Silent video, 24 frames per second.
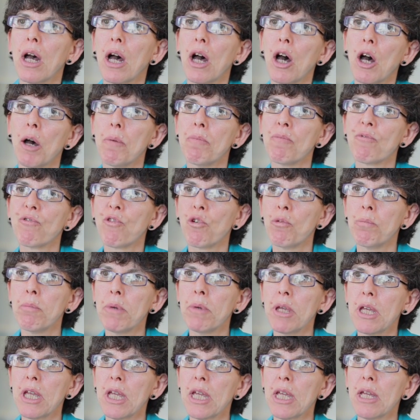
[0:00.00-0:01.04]
um, for
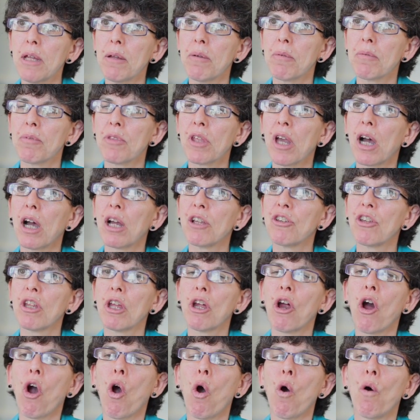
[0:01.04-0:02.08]
me, the
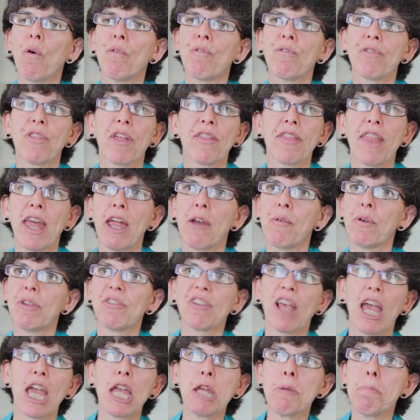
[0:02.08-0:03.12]
idea of that there
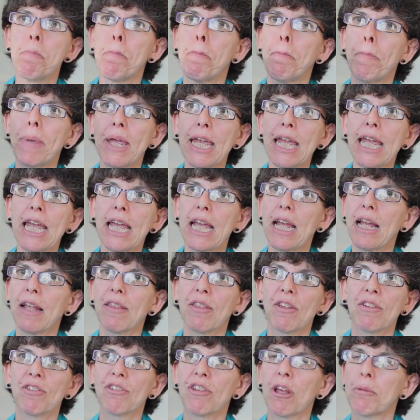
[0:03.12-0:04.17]
is a being
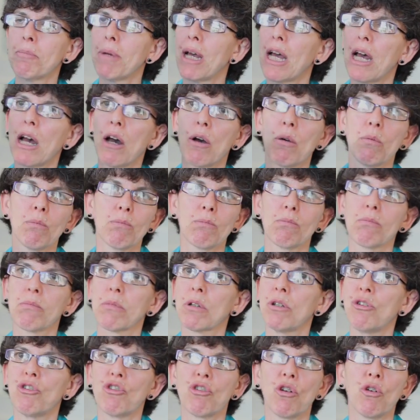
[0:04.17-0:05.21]
that somehow
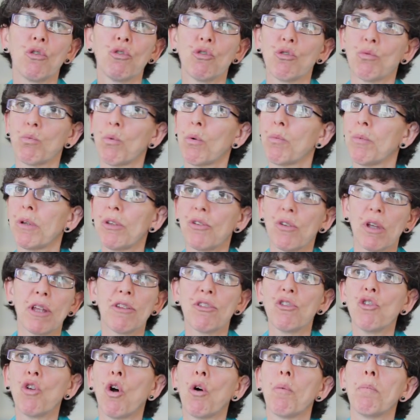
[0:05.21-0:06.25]
controls what we do
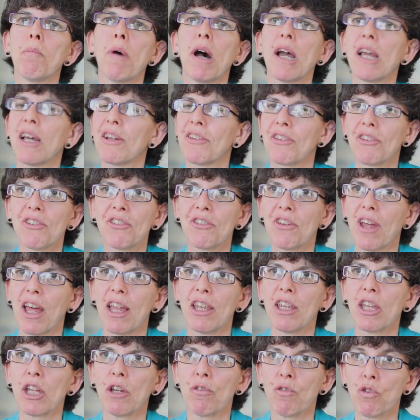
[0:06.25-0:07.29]
is not my
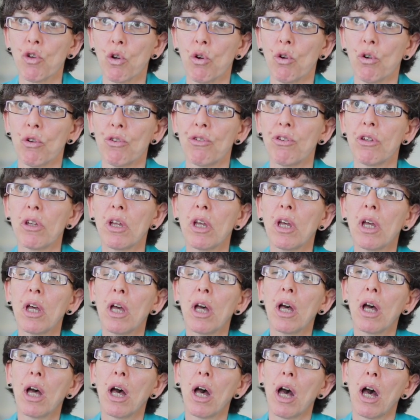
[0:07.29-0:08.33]
understanding of God.
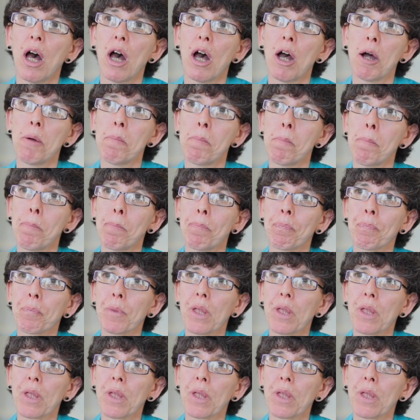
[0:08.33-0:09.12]
Um,